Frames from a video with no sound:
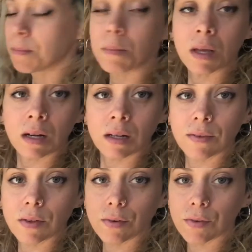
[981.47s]
Middle
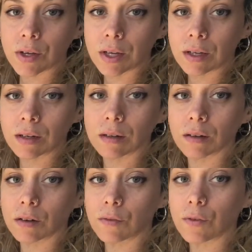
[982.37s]
of the foot,
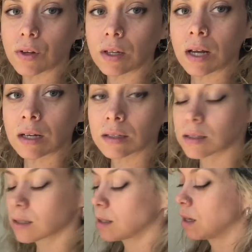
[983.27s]
good for
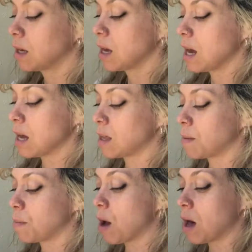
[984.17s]
lungs, and
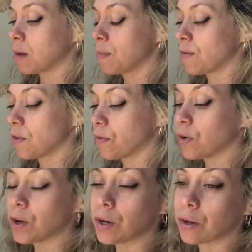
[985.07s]
then bottom of the
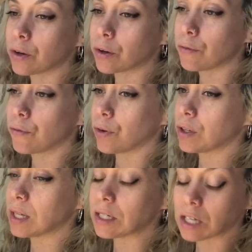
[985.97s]
foot, good for
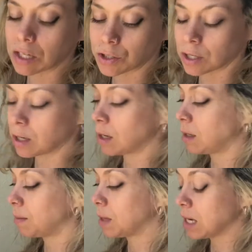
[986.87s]
digestion and
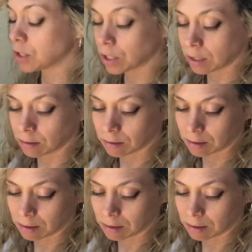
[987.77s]
elimination.